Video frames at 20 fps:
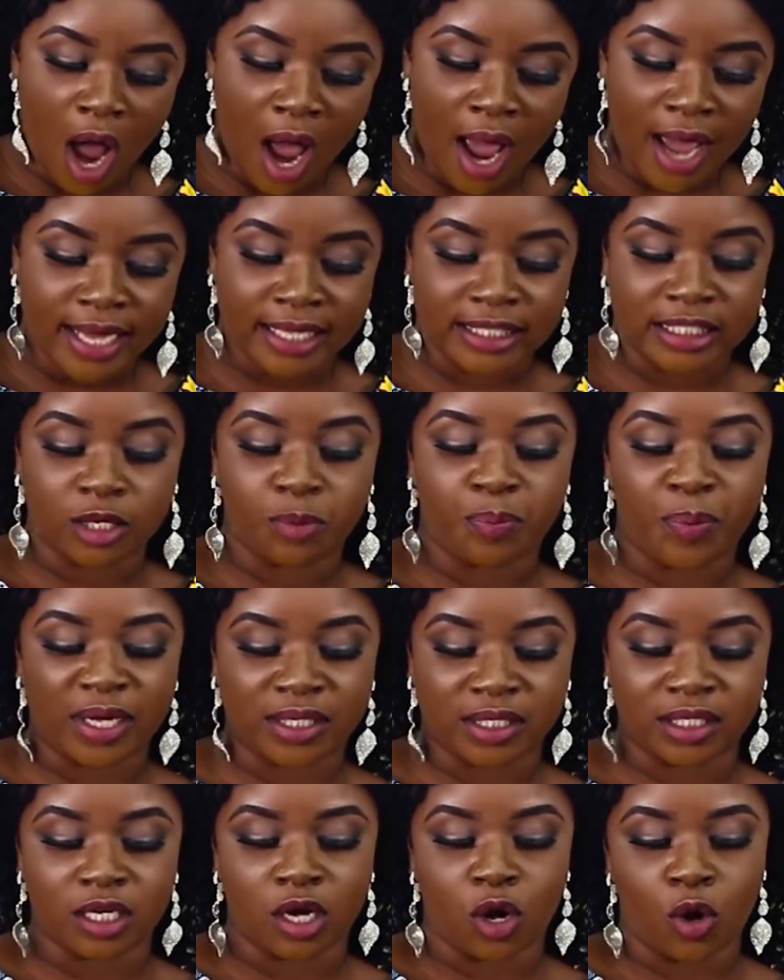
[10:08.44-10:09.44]
her, it's a
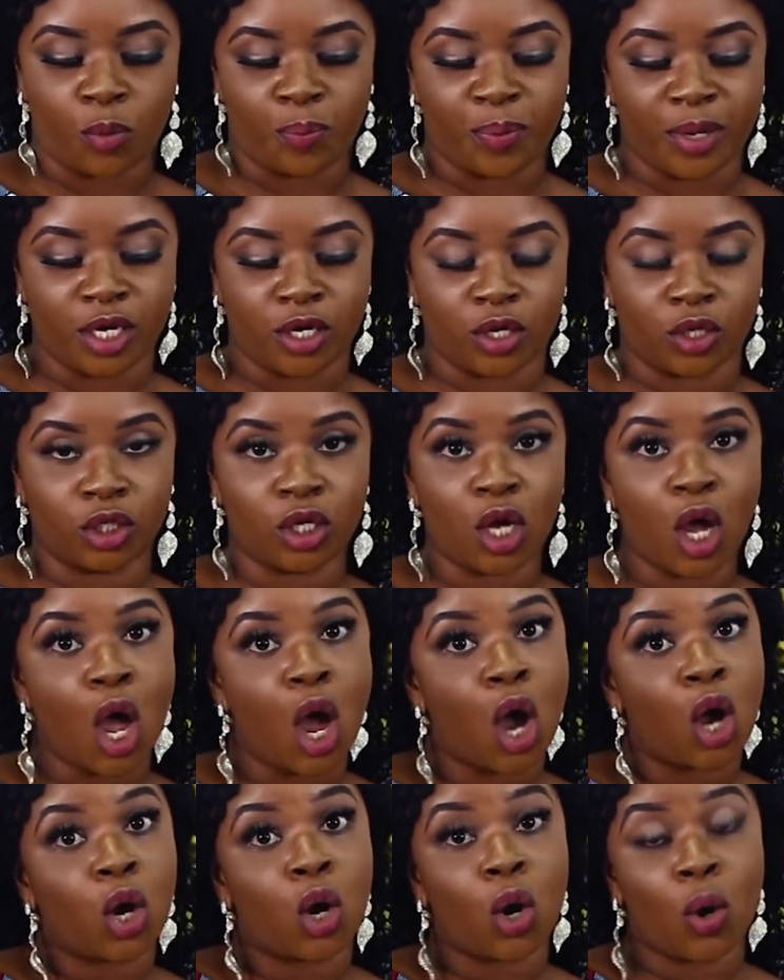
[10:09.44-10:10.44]
personal opinion.
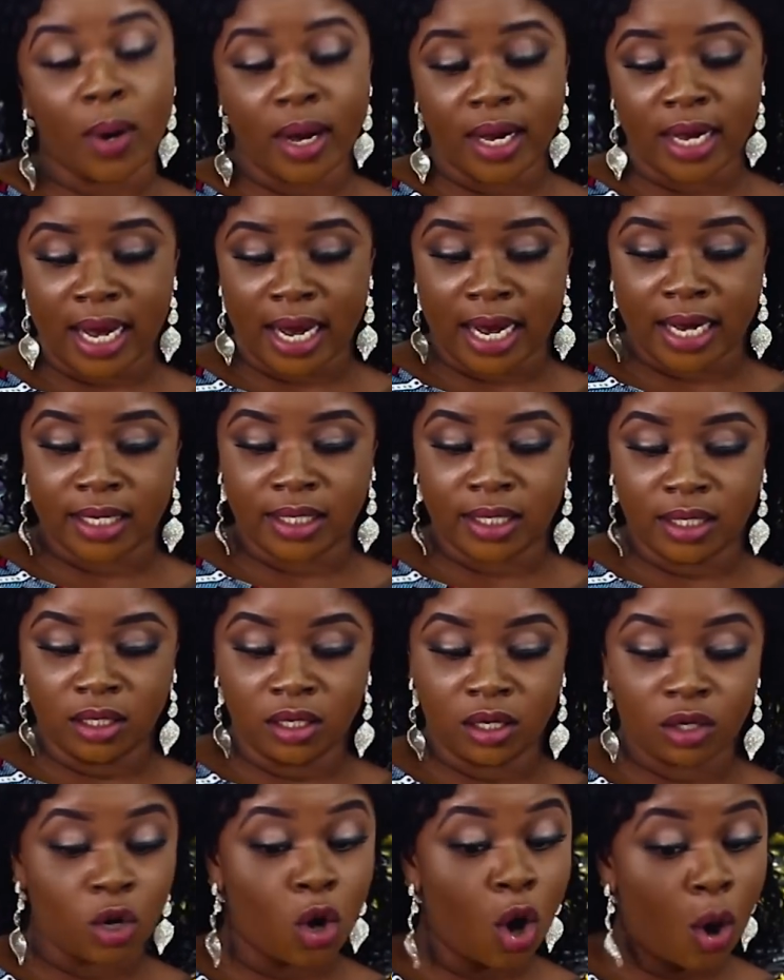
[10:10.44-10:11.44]
Going
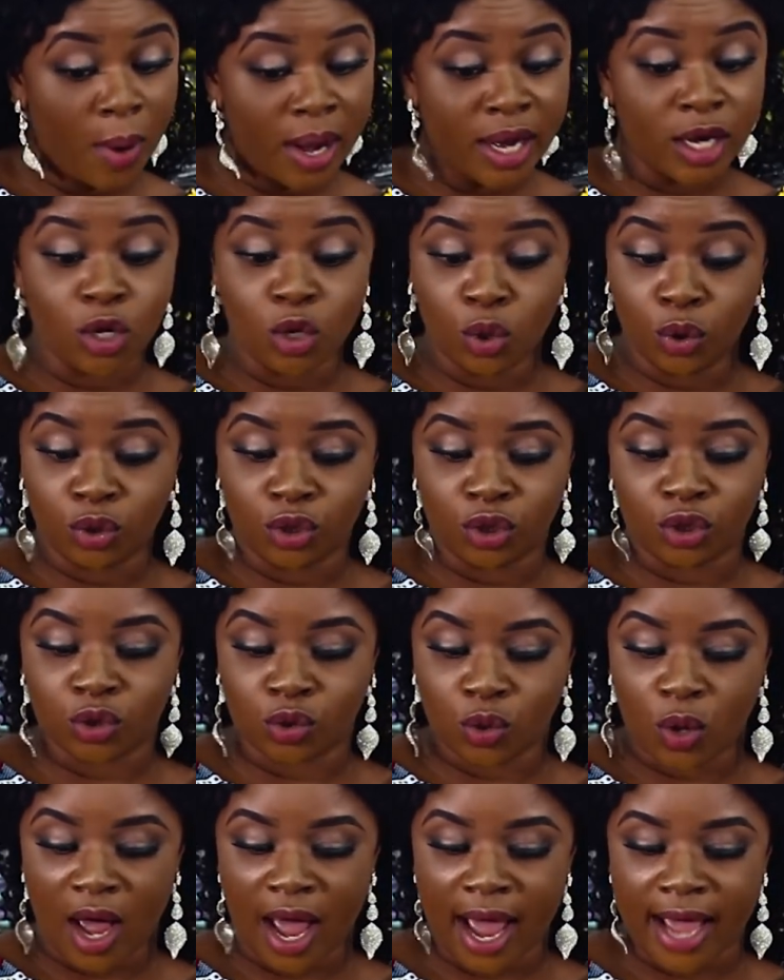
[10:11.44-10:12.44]
nude
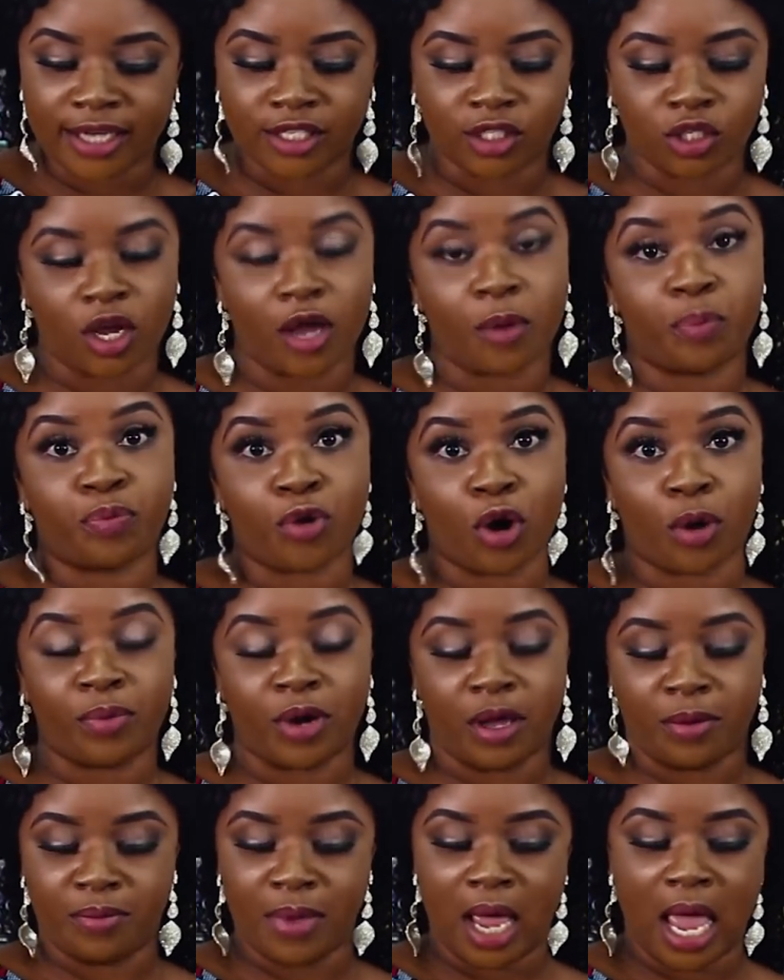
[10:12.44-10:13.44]
to her is not a
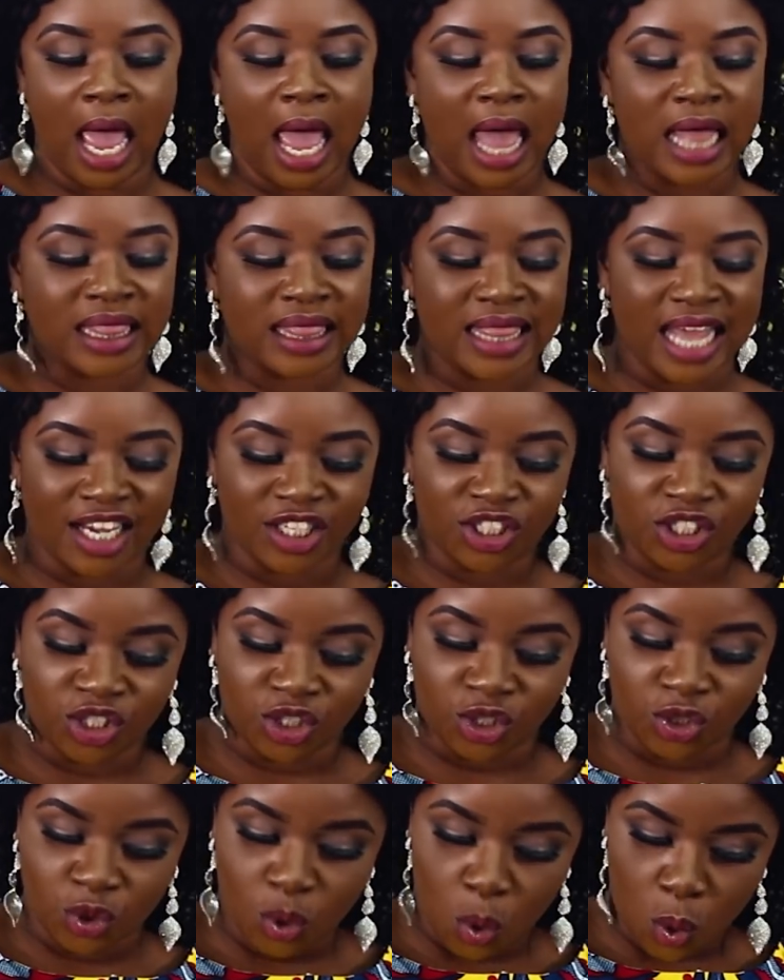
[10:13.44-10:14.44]
problem that
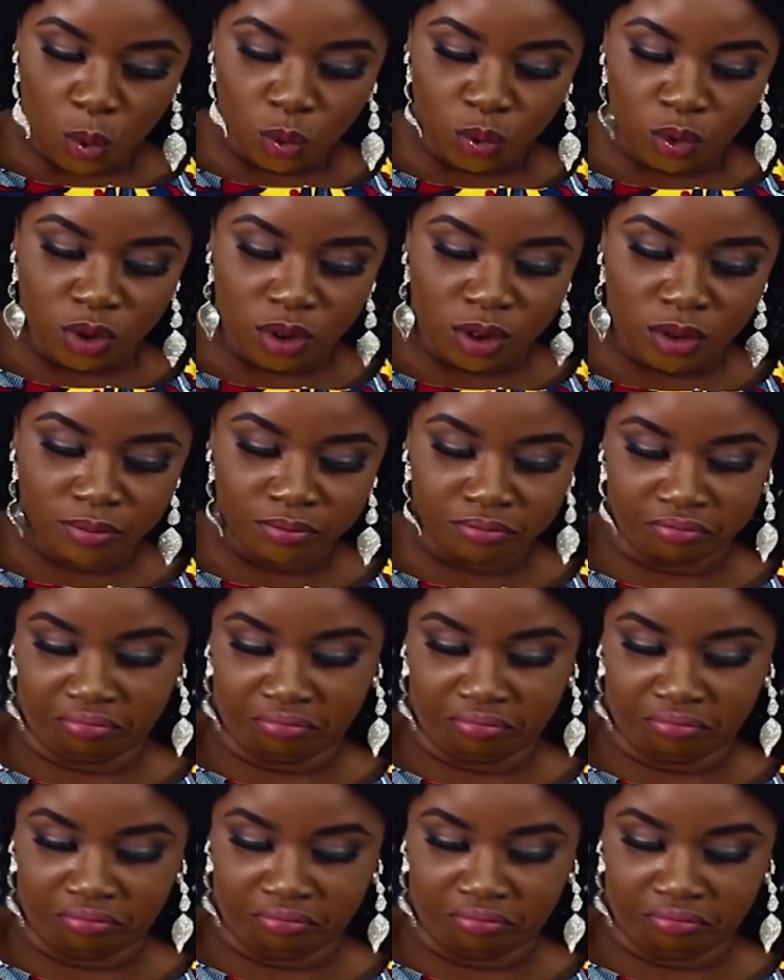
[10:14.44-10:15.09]
she knows.